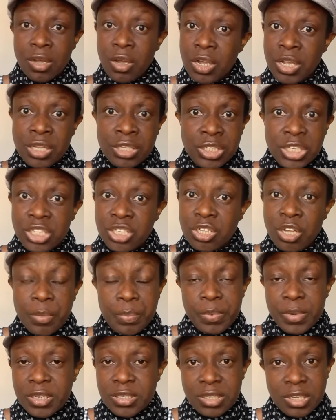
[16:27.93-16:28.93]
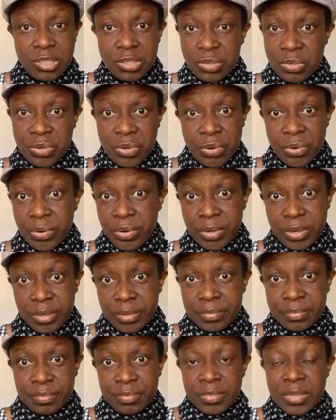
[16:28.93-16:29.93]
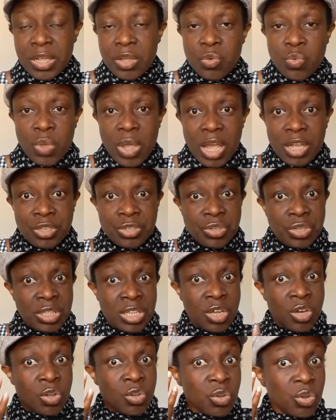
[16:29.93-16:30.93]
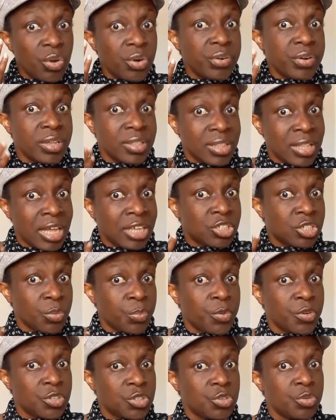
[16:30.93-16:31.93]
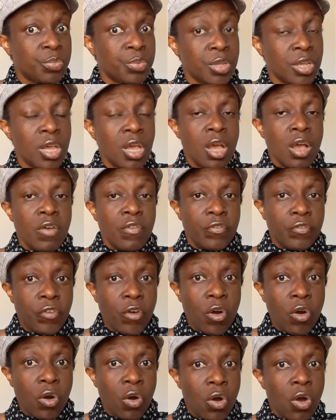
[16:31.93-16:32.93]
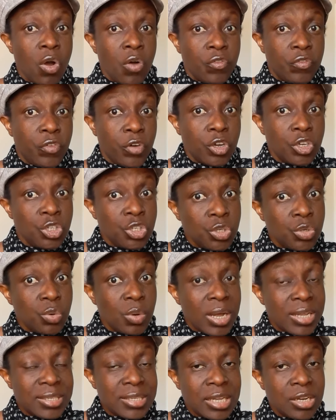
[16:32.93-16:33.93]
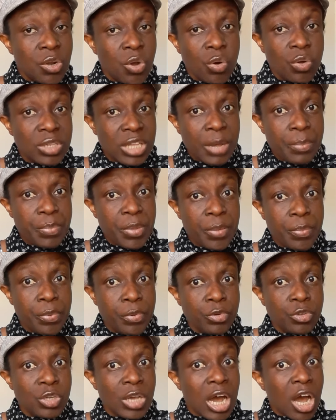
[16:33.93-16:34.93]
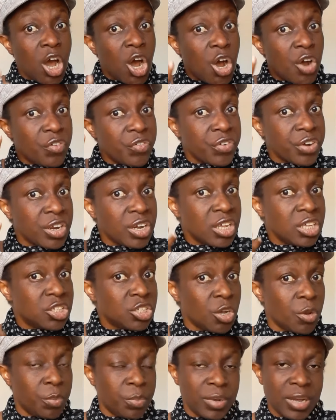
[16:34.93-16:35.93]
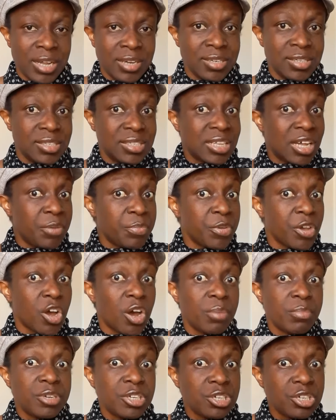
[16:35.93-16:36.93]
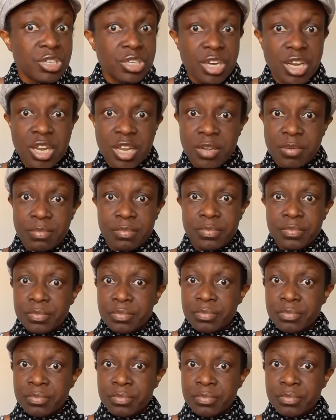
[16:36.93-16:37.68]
It is not pleasing to God. We are the glory that's supposed to be for for you as an older people, you are covering it up and it's now becoming shame